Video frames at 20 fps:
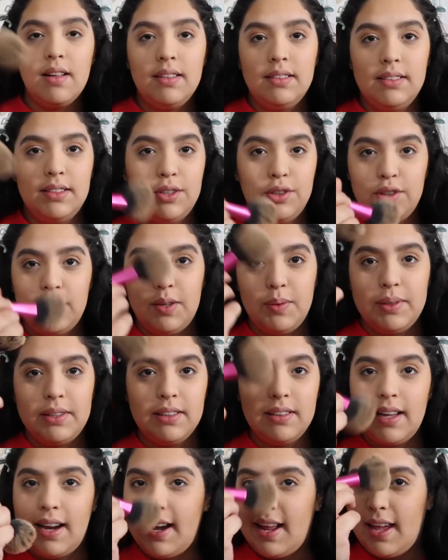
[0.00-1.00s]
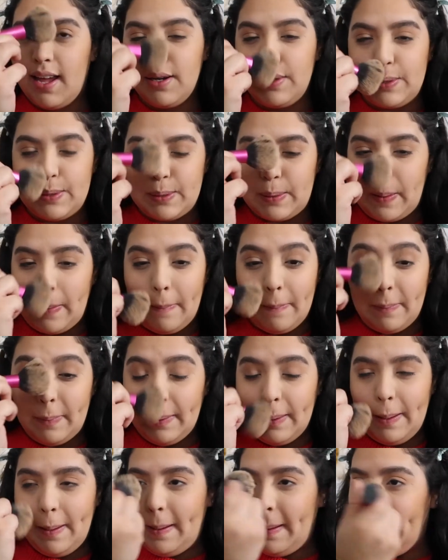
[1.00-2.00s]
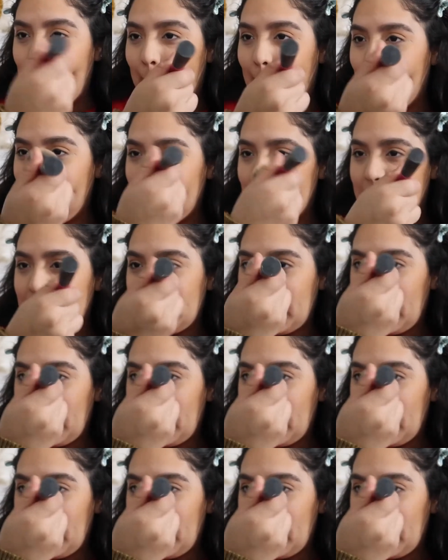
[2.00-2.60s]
Literally with the light hand, just go over the nose.